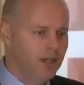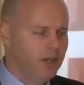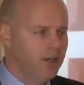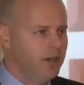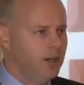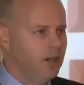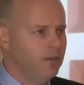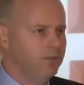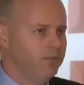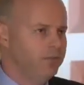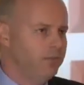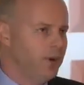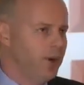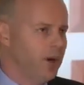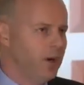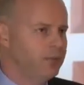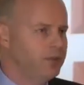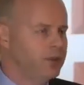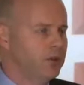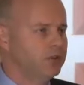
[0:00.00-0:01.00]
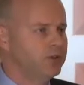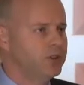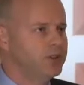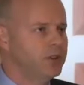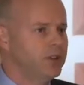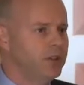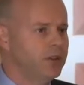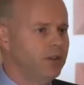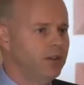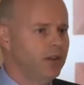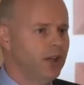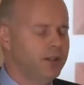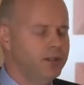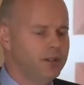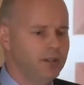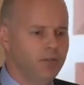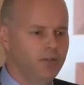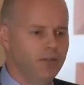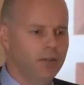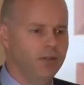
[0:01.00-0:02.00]
and I'm perhaps concerned that
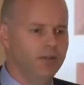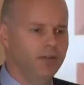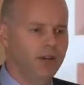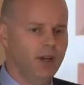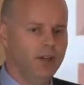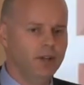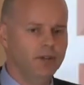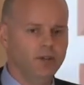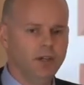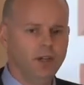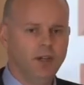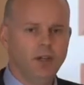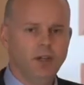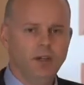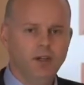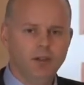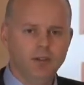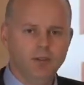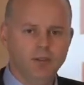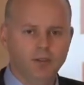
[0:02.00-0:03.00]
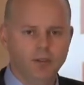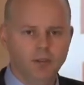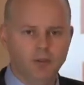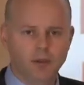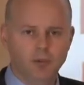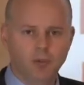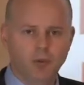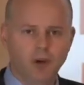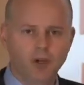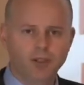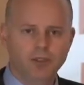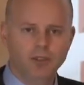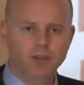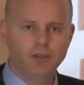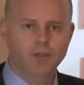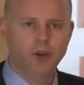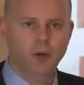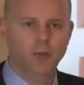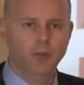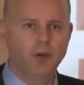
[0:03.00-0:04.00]
if the value, the price could
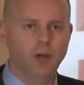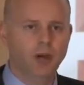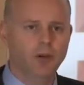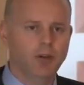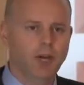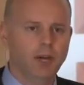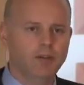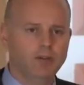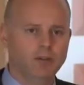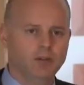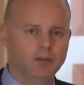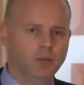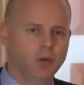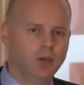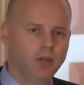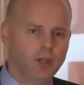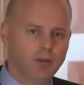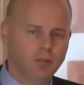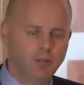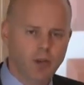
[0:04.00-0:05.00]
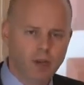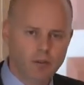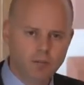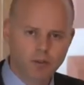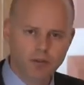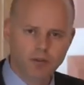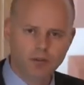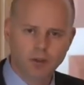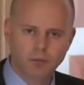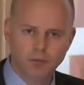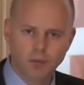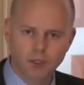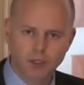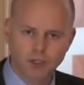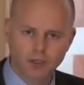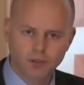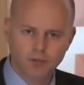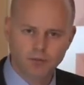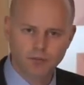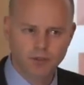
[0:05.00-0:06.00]
drop and I would have to book an impairment through my
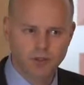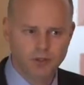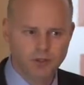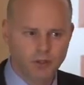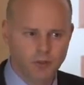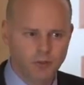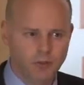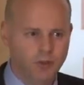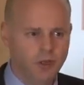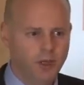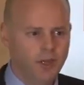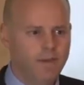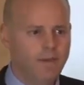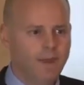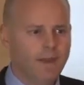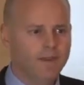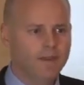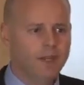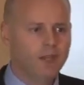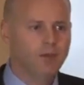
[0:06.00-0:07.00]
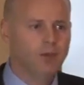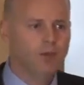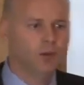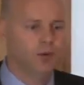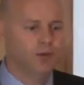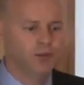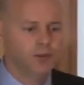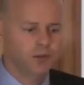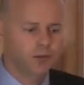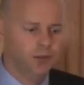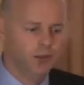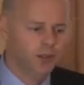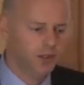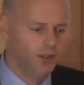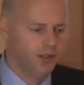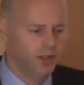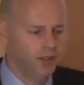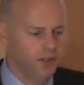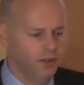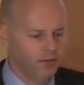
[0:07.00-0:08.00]
P&L, for example. That could also be
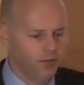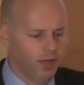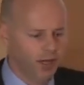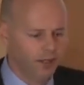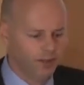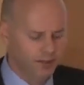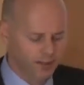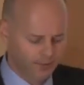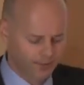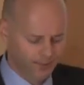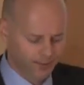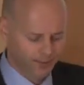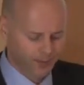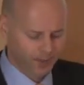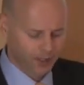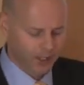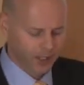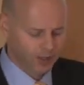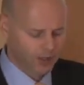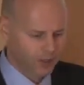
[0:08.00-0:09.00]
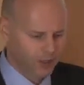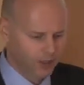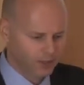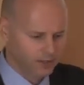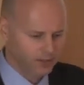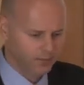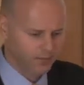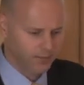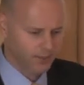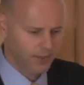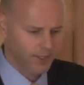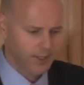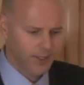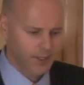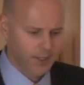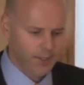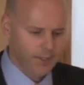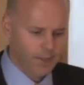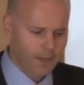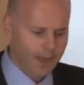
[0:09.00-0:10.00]
a valid hedged item.
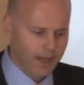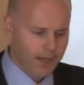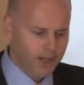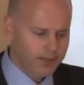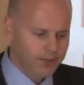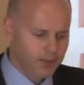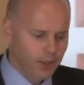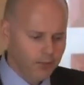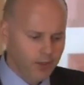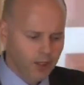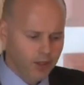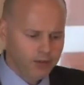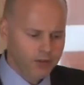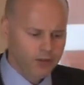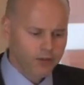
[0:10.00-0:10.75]
So I'm going to